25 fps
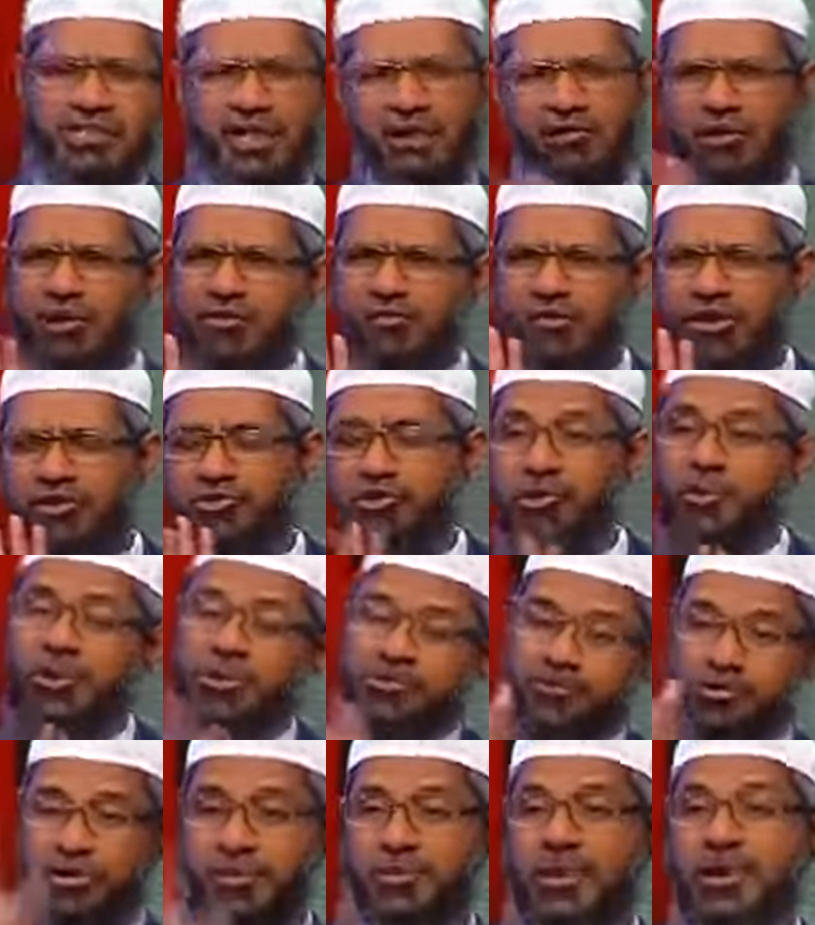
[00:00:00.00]
Yes, I want virtue,
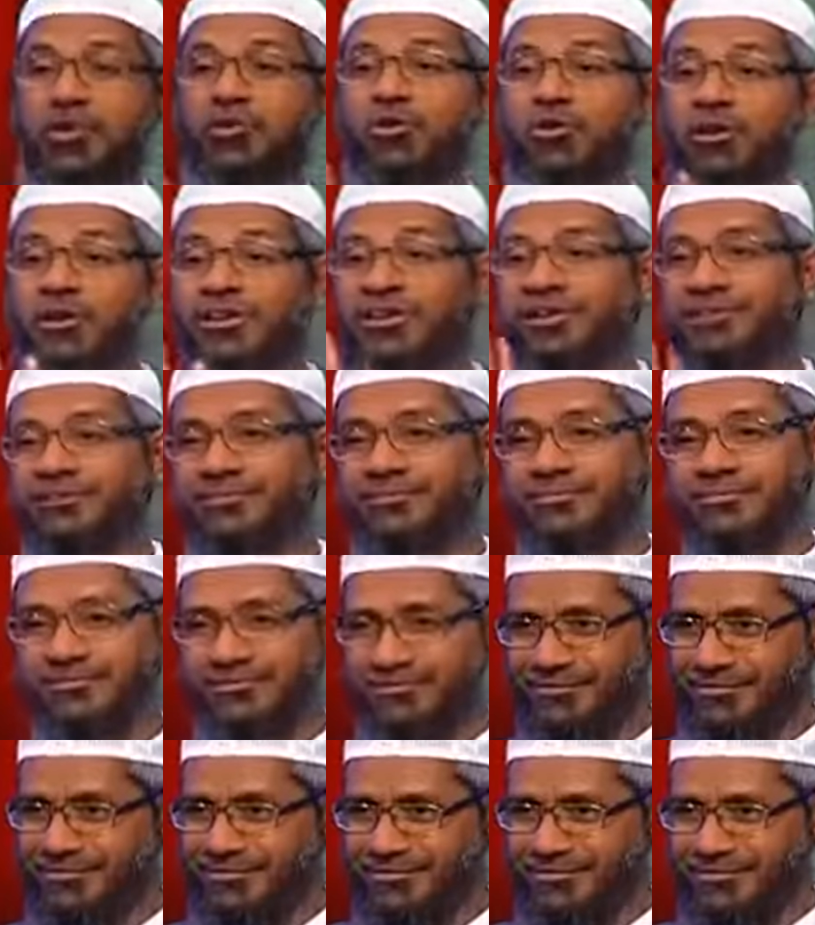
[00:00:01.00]
but should be a Kokni.
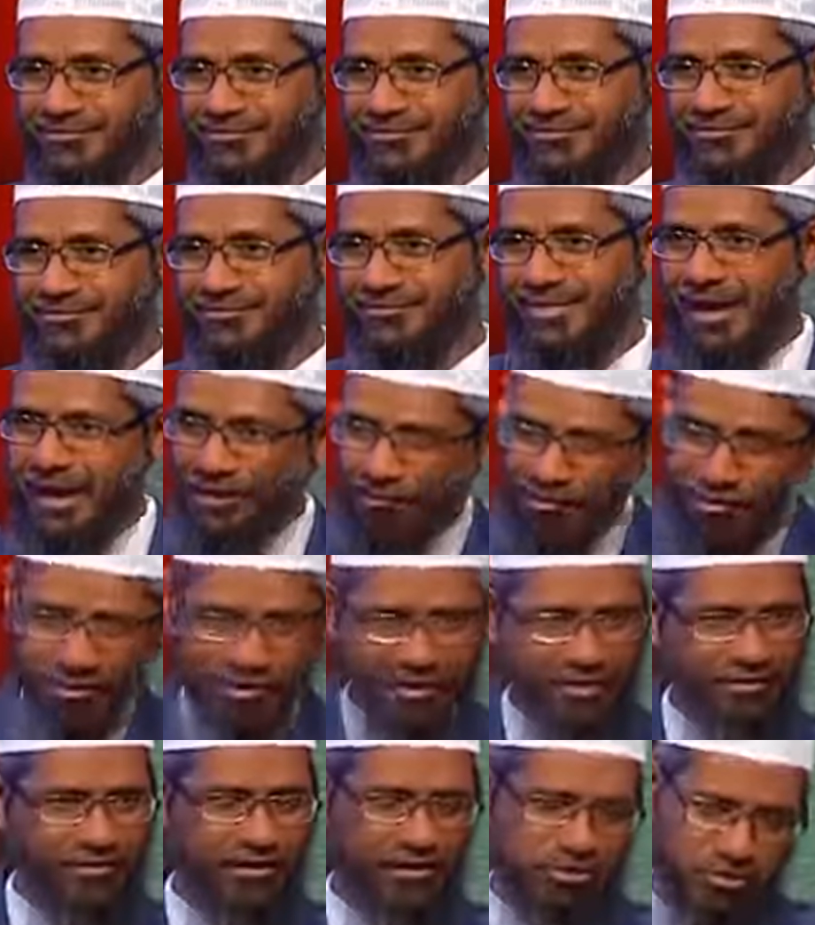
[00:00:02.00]
I
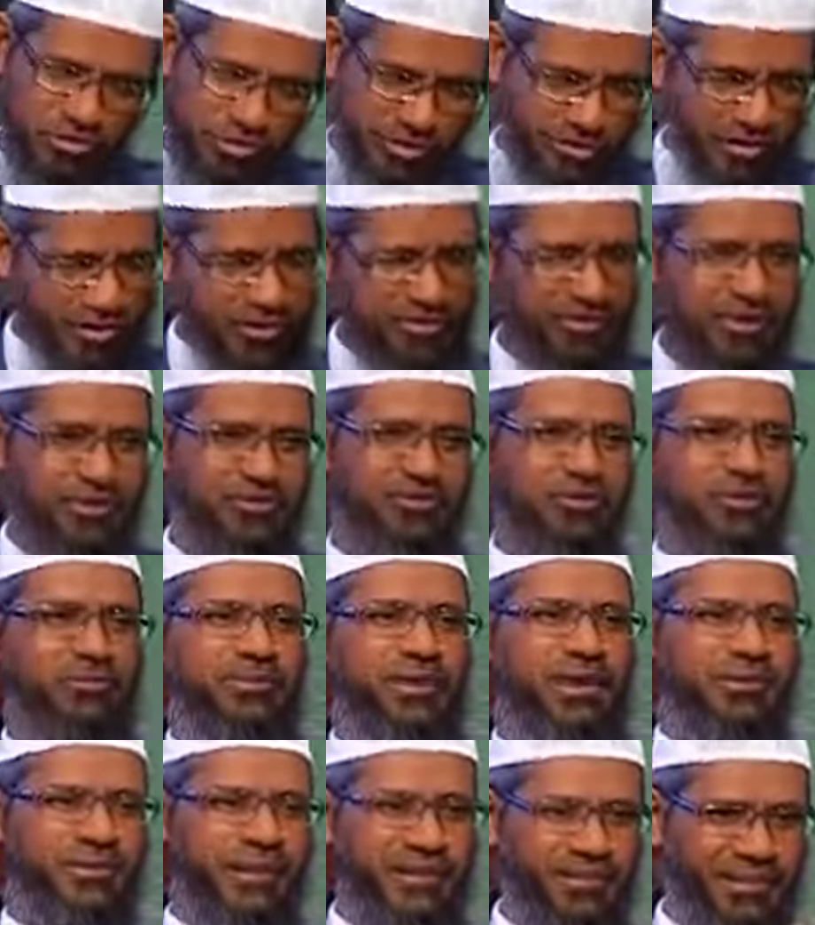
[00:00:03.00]
want a virtuous girl, but
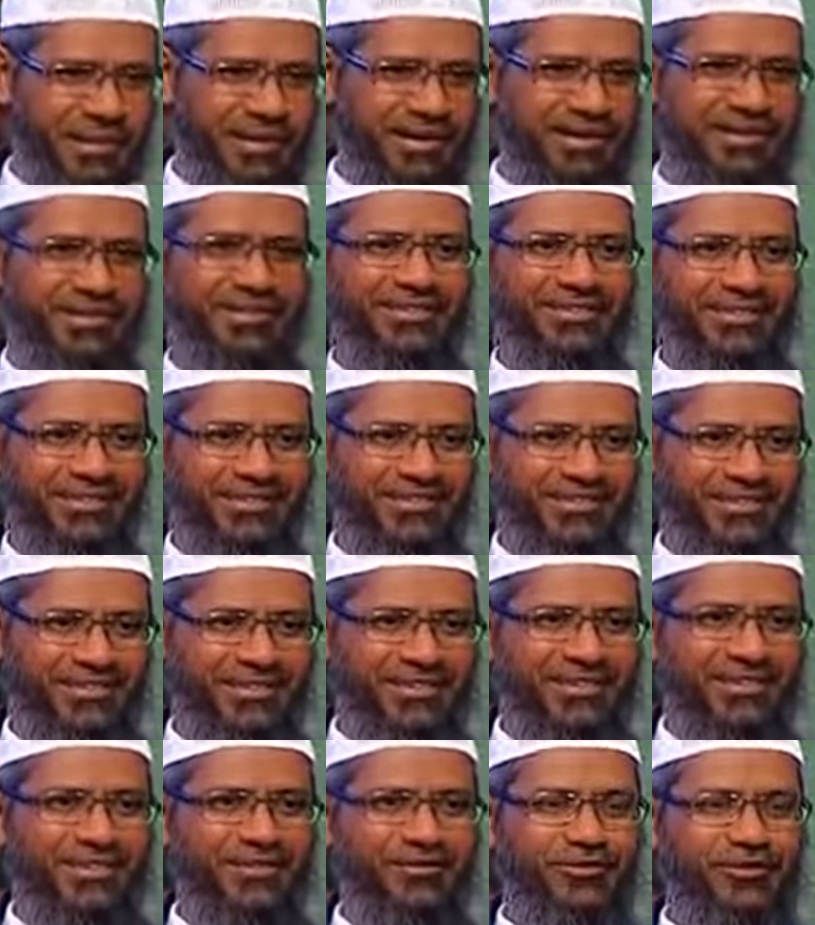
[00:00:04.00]
should be a Maiman.
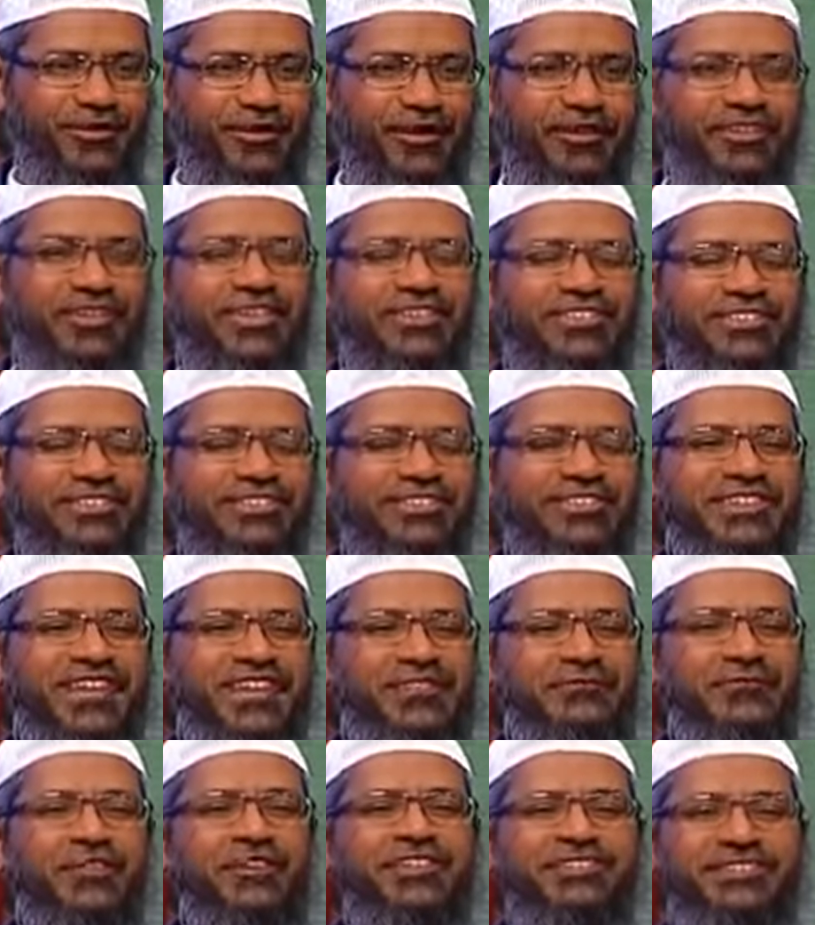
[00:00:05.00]
So this is
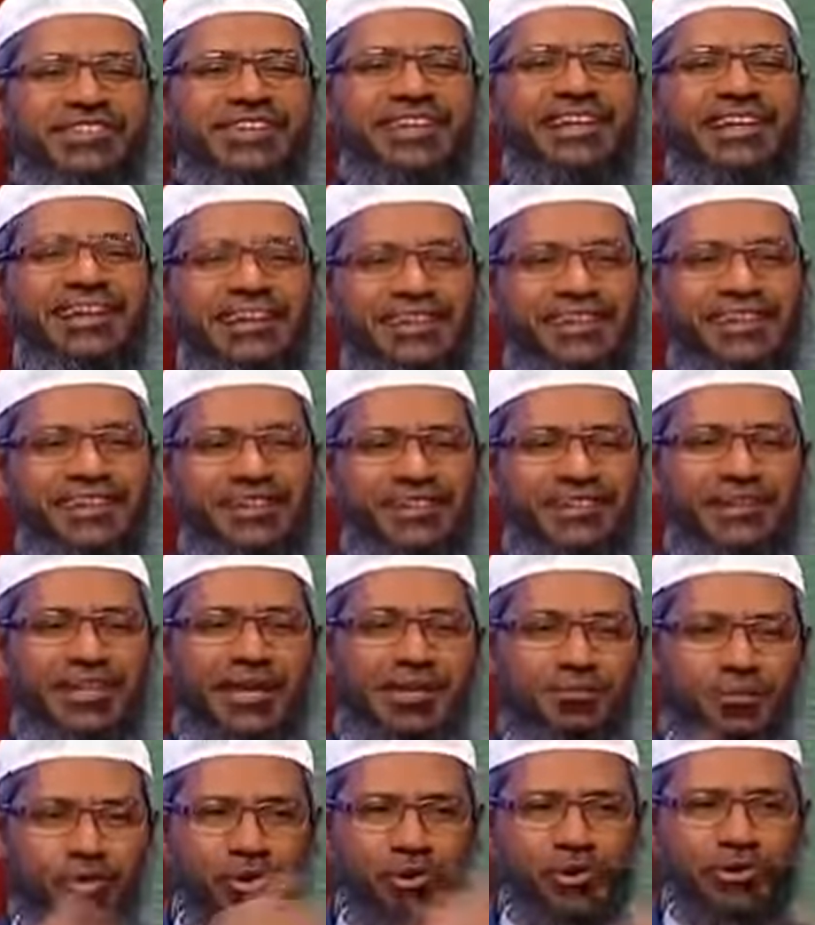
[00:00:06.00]
just for saying
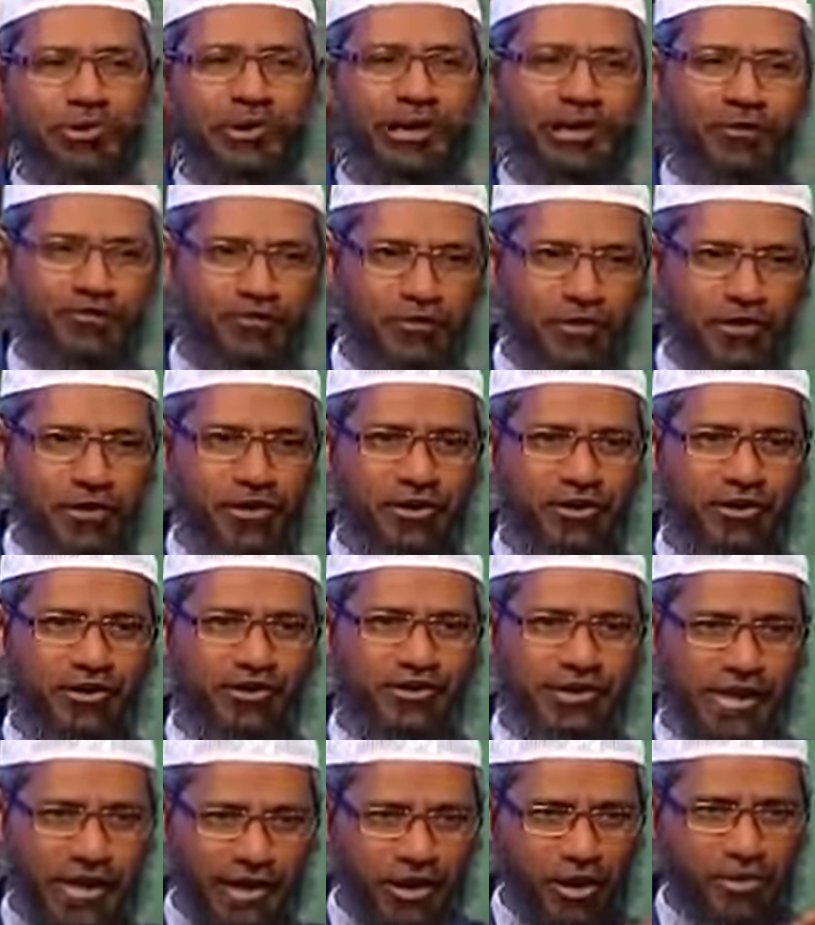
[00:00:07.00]
they're more looking for
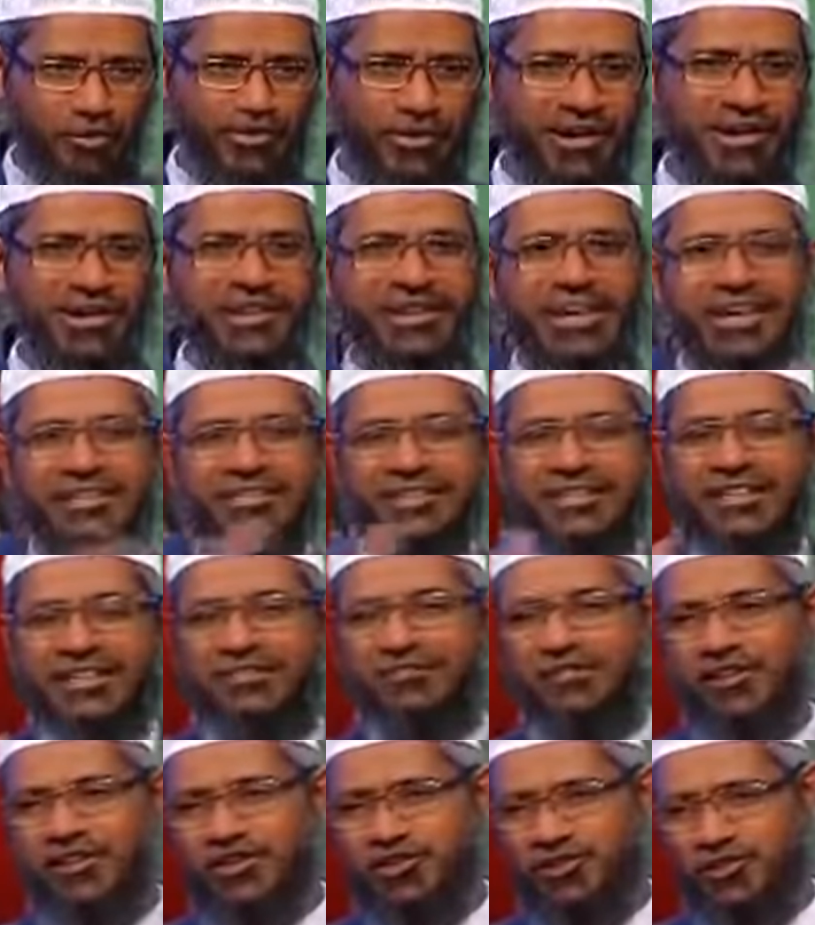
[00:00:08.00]
their community rather
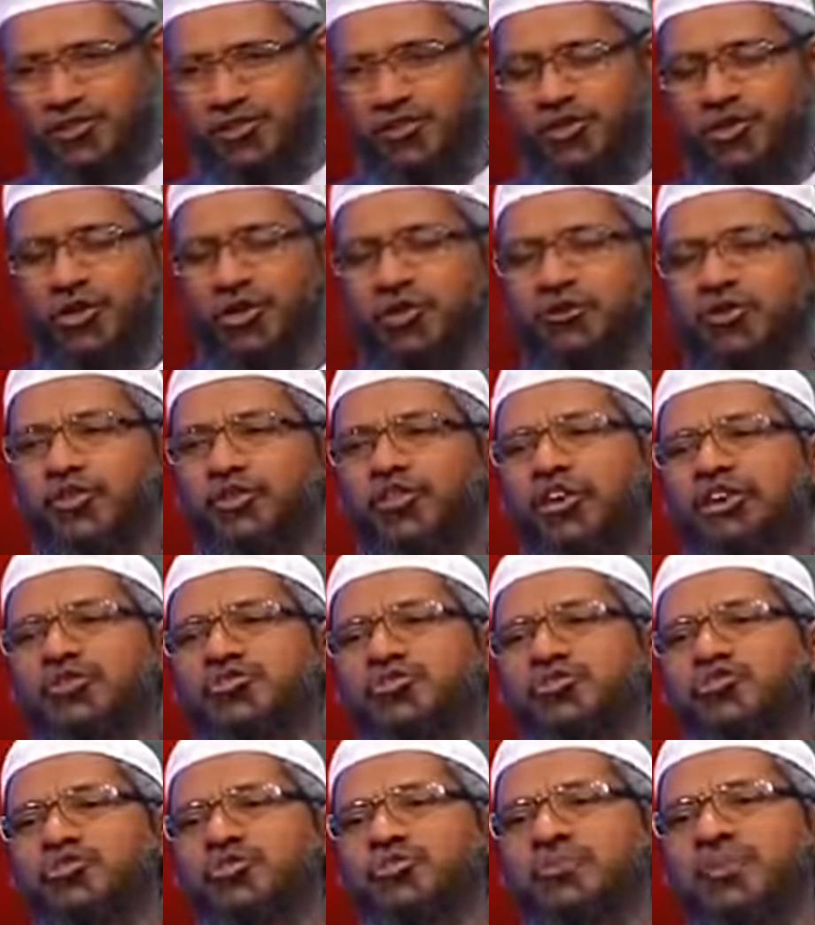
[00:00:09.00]
than virtue. So
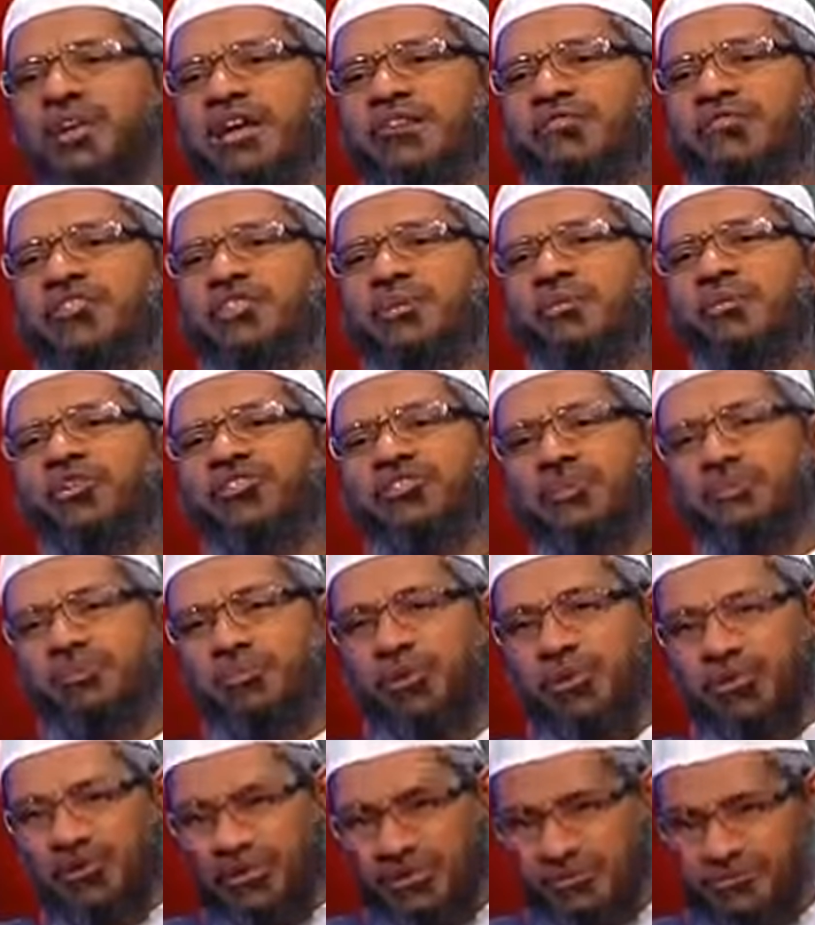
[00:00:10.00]
virtue should be given the most
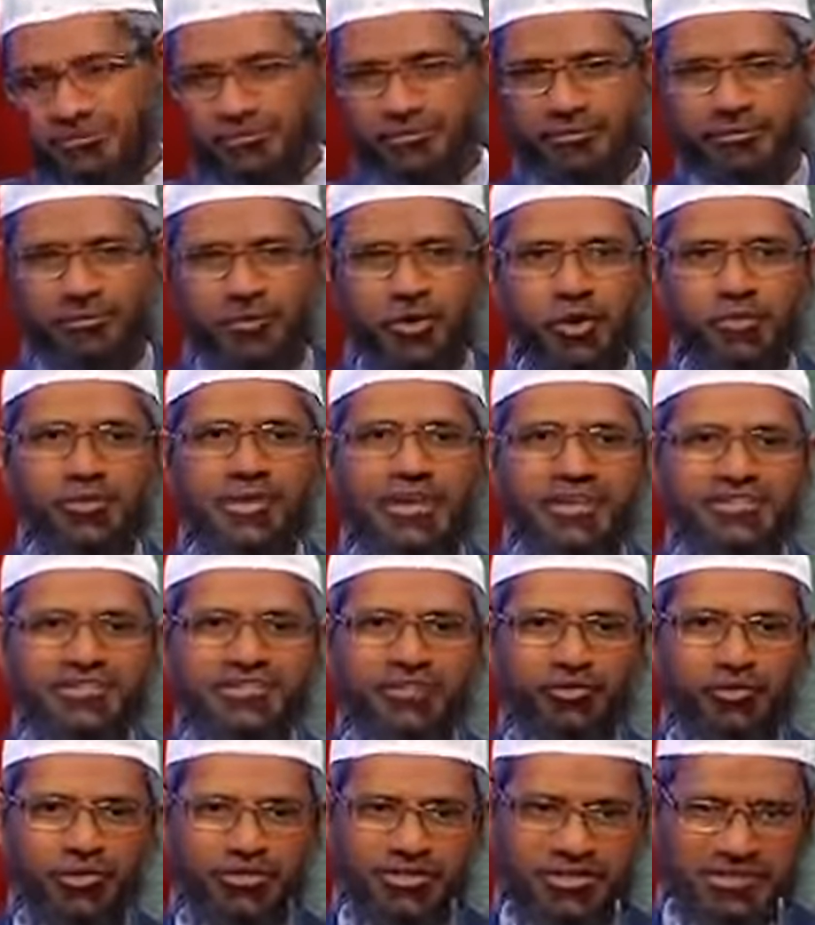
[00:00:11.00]
important. Hope that
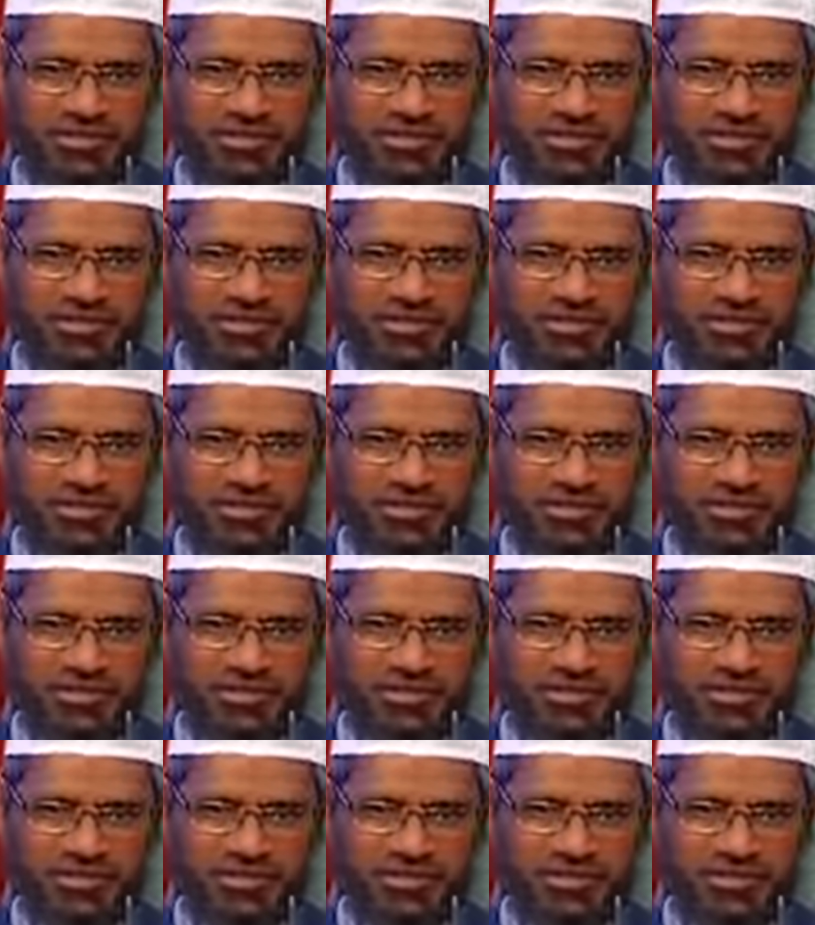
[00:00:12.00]
answers the